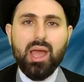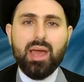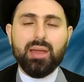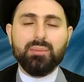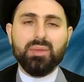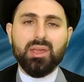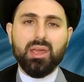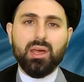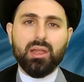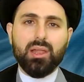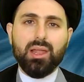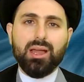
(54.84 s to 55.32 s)
And
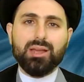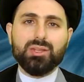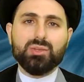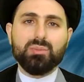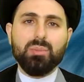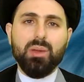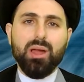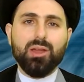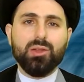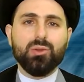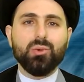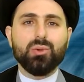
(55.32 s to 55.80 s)
may Allah
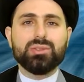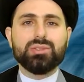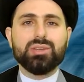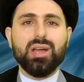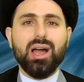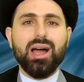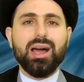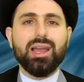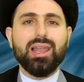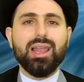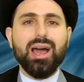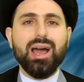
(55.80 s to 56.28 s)
subhanahu wa
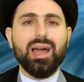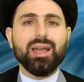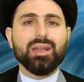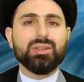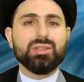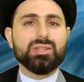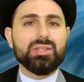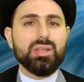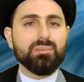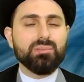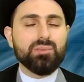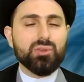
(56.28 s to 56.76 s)
ta'ala
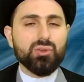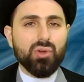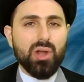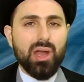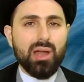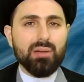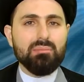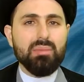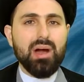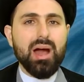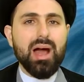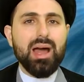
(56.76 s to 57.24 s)
accept your
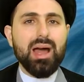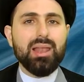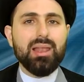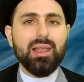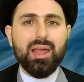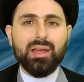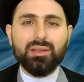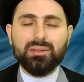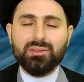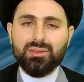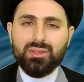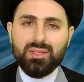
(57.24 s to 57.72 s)
a'mal
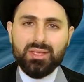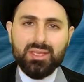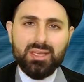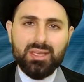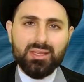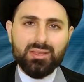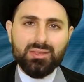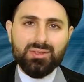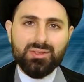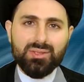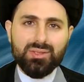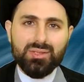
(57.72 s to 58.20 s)
and
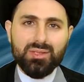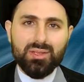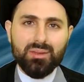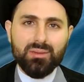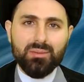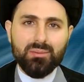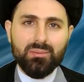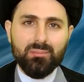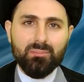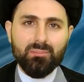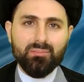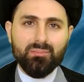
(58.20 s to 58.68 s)
deeds
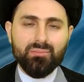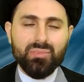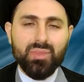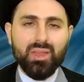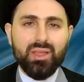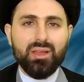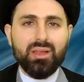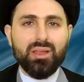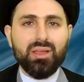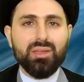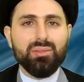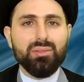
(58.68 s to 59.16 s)

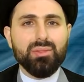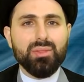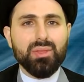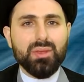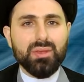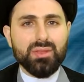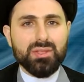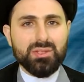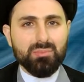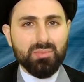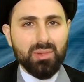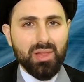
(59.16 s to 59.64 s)
in
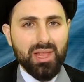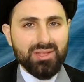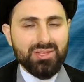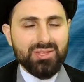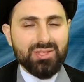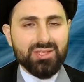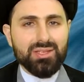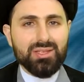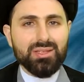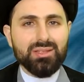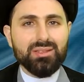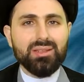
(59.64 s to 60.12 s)
these
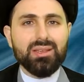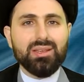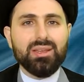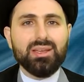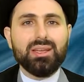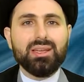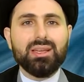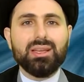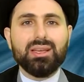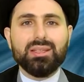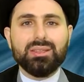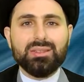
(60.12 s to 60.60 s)
blessed
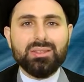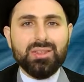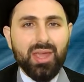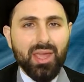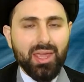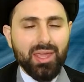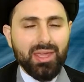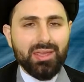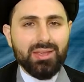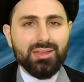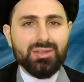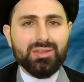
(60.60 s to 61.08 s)

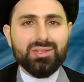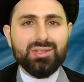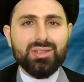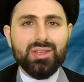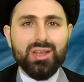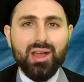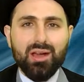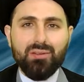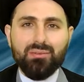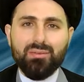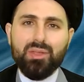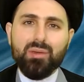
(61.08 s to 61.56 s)
days
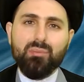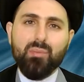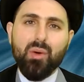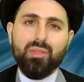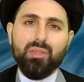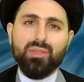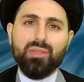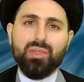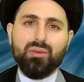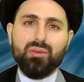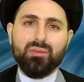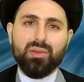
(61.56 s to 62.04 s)
of the
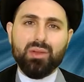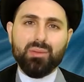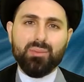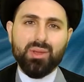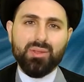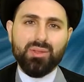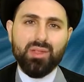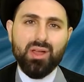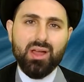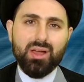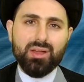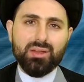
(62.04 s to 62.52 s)
month of
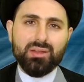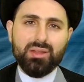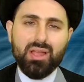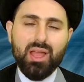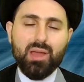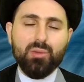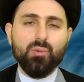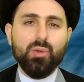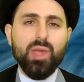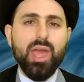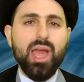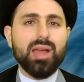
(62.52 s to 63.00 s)
Ramadan.
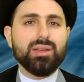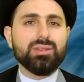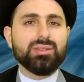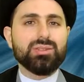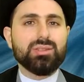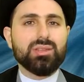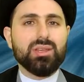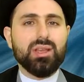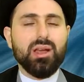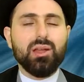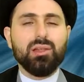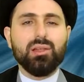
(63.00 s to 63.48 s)
And we
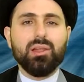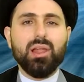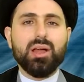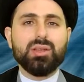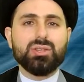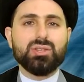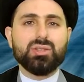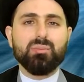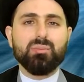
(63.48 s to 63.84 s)
ask Allah